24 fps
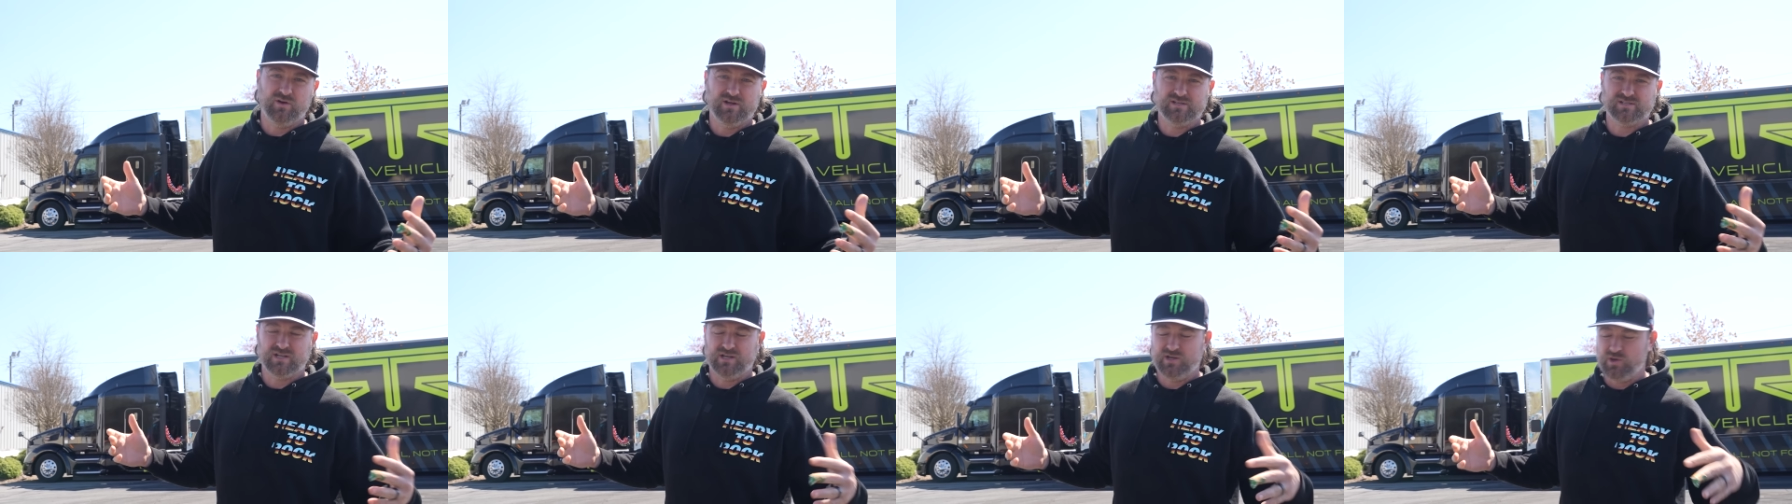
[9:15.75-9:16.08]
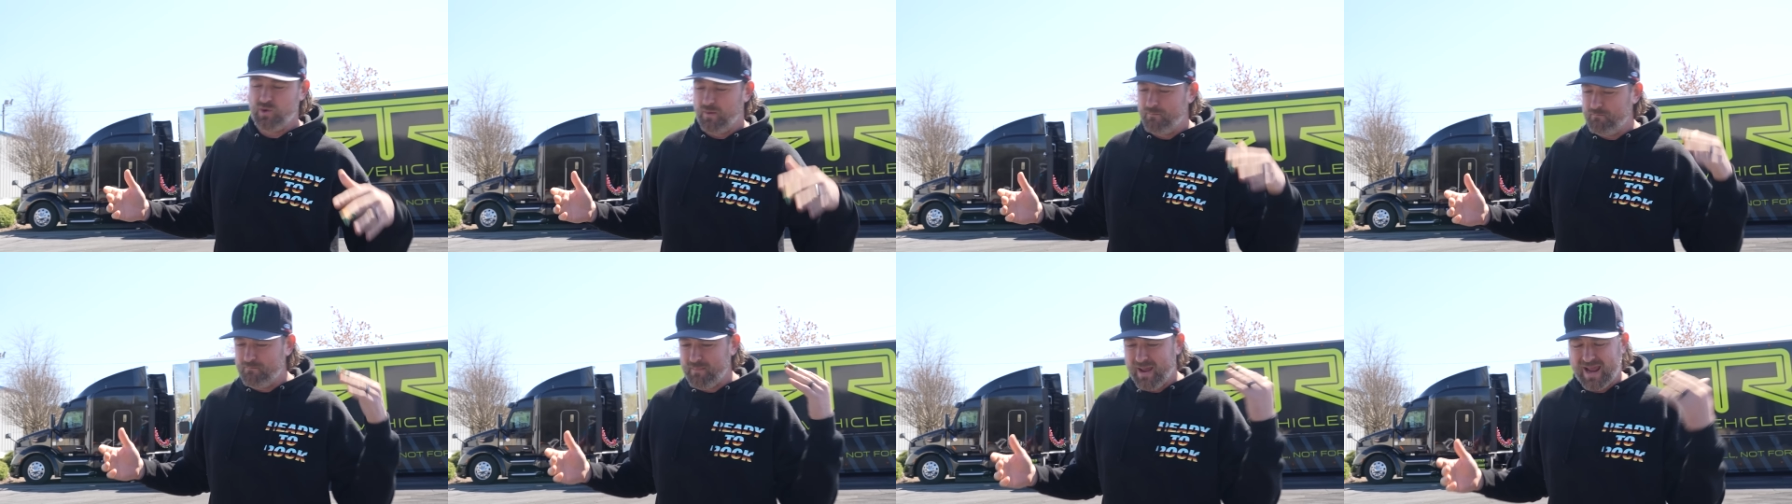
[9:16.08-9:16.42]
He's gonna
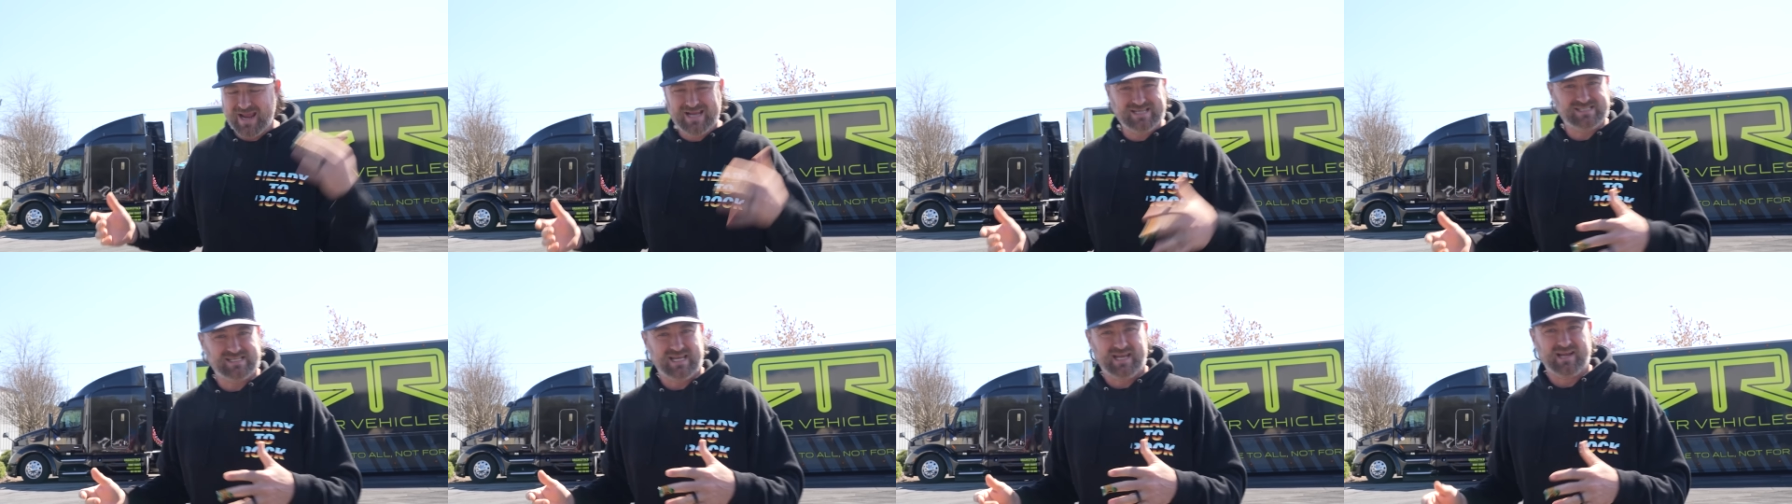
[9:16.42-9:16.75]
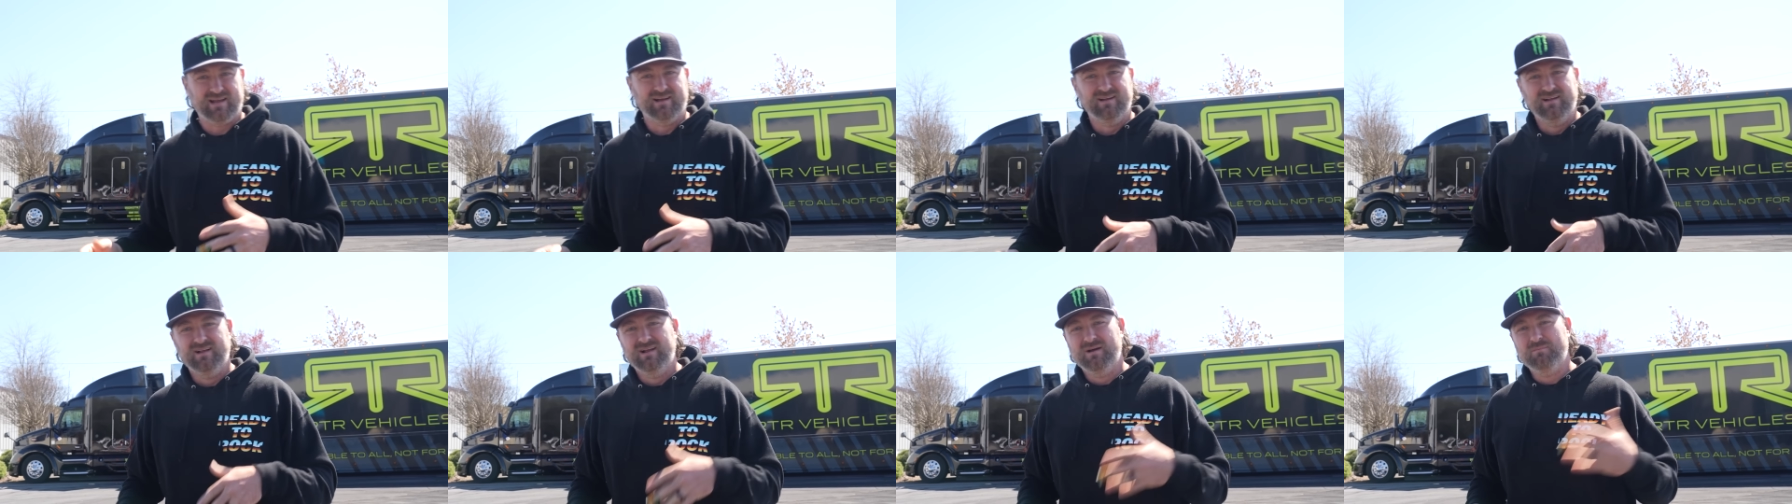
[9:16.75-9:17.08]
do
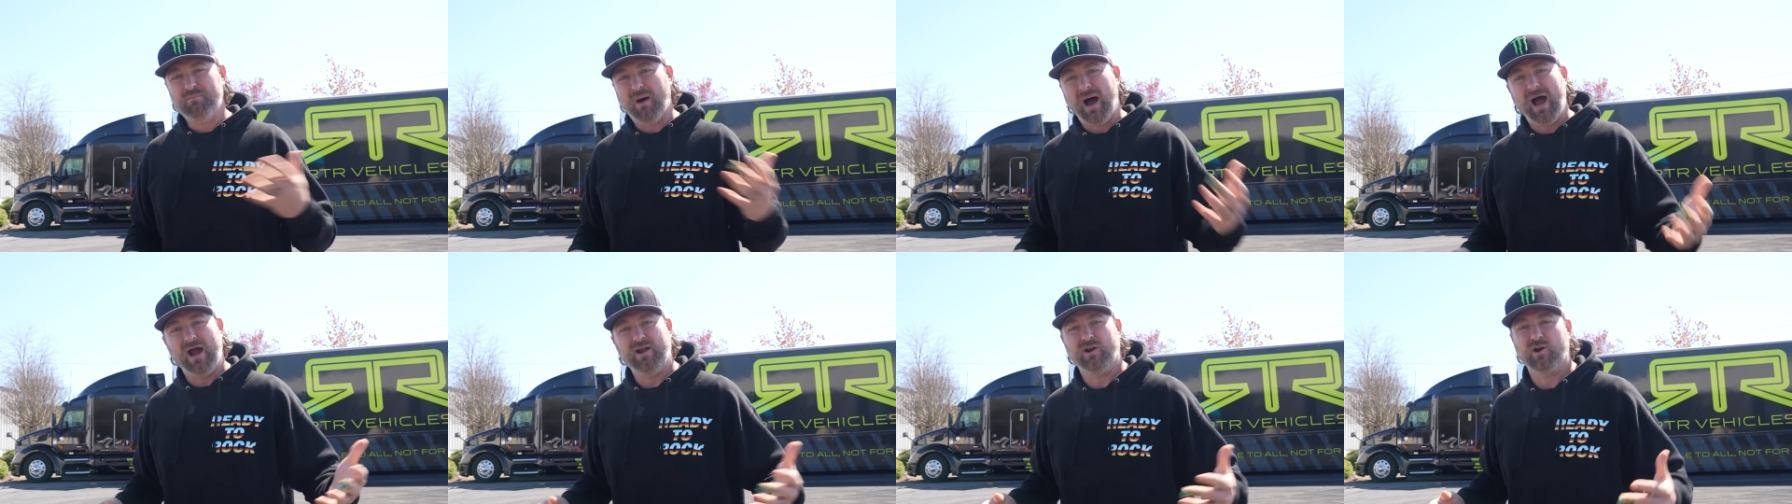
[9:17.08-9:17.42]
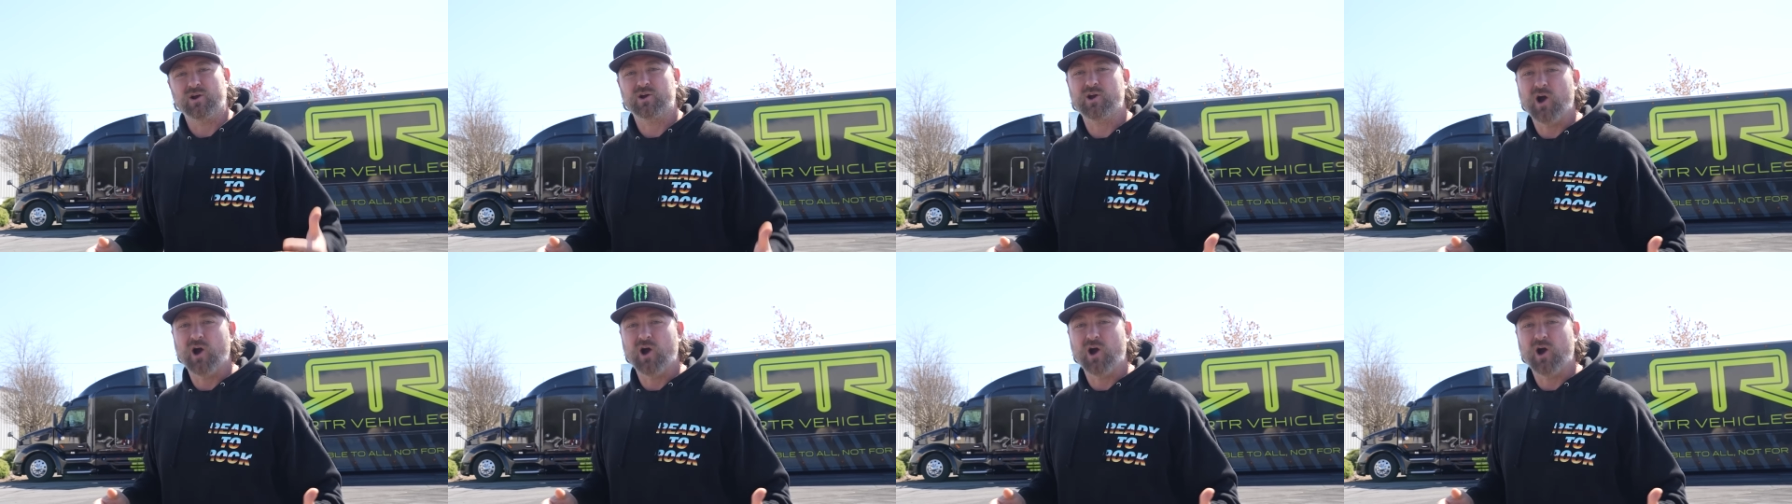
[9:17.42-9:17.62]
amazing behind our